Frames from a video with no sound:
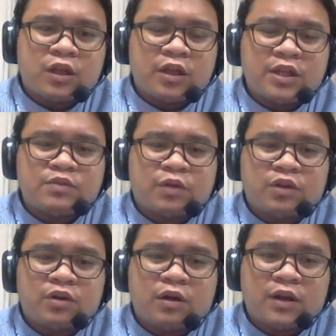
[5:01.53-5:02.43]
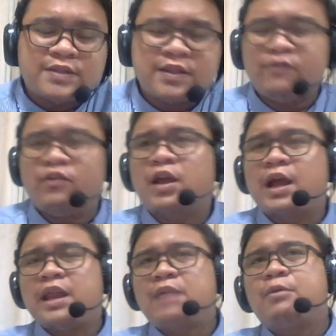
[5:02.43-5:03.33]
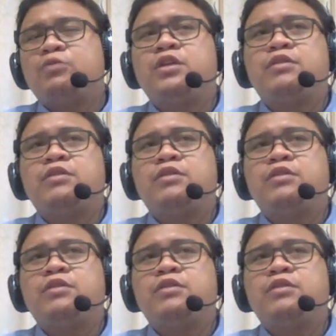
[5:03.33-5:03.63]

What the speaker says: is what you call as the volcanic mountain